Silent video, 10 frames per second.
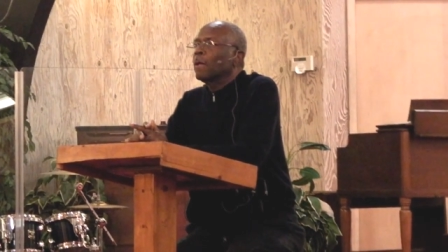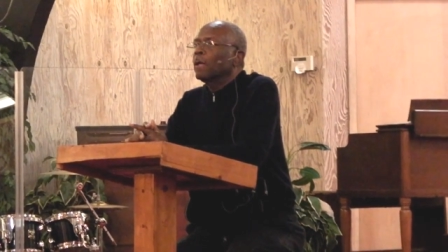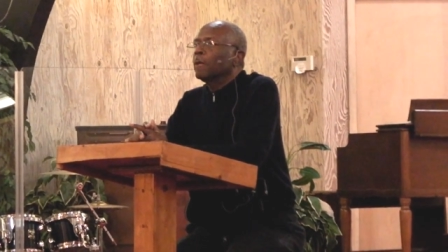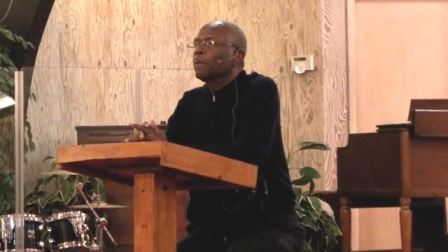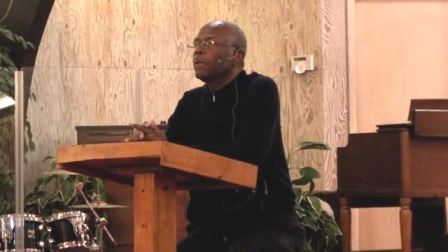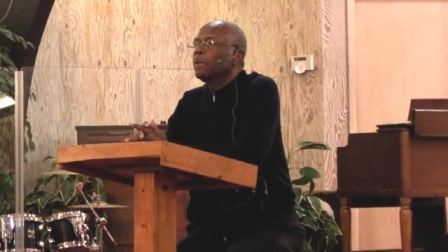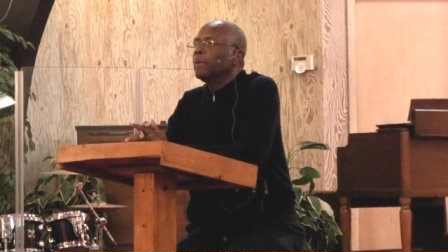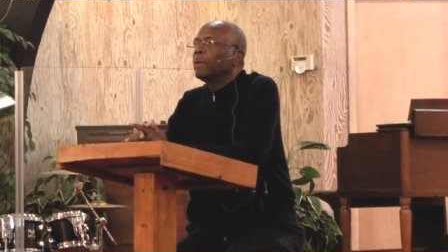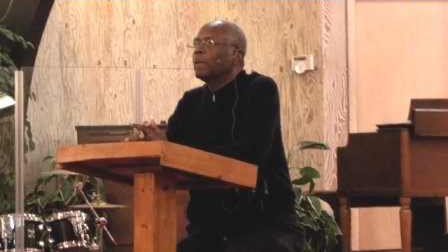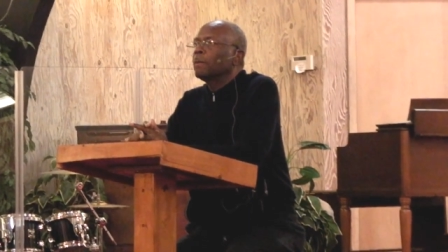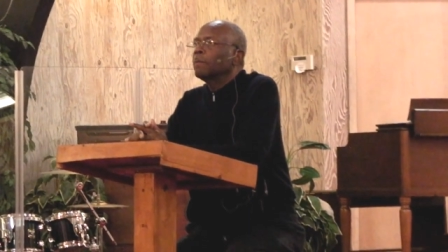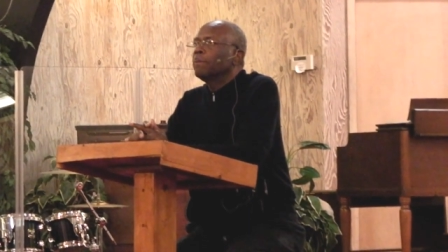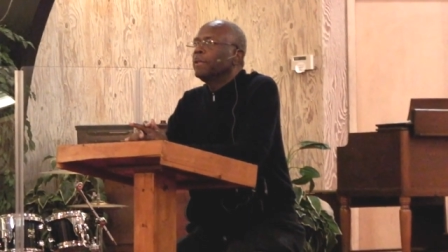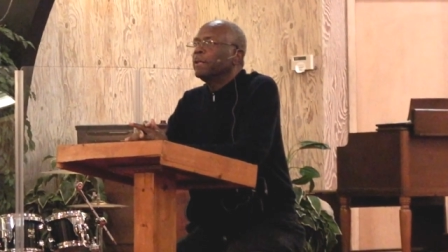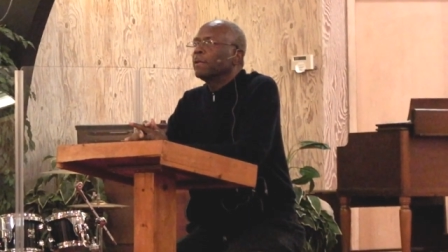And we will
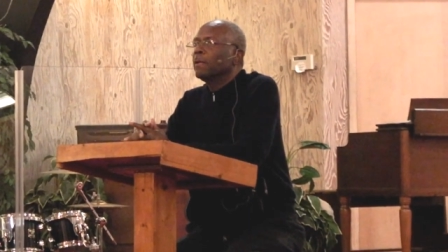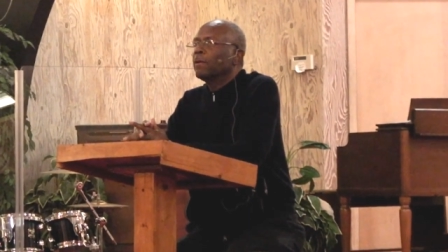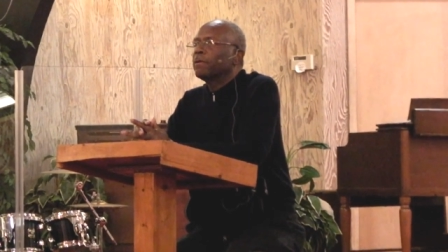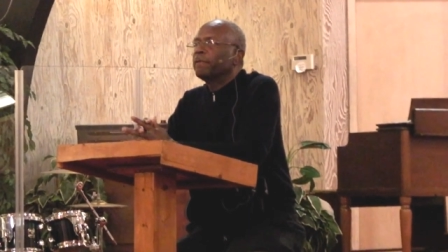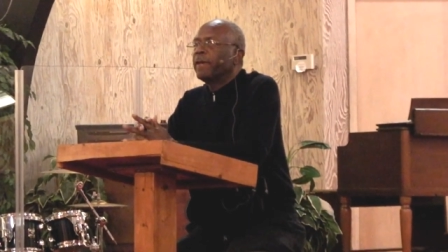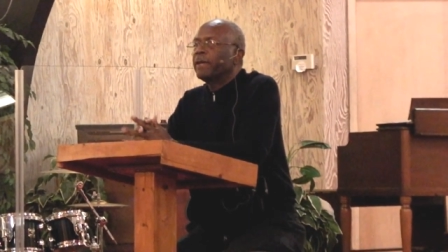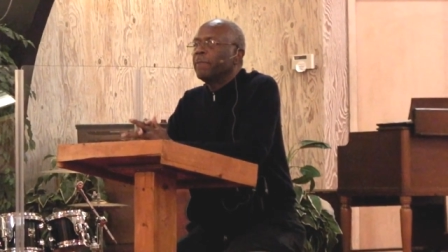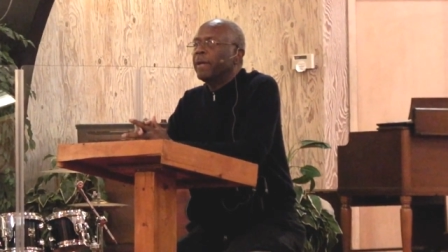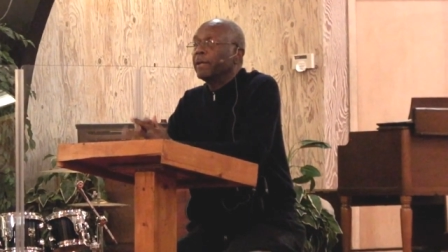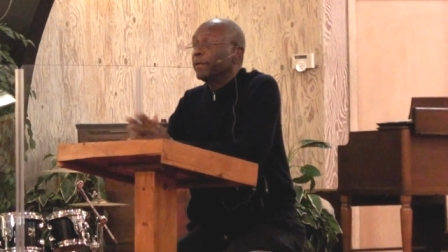be in glorified body.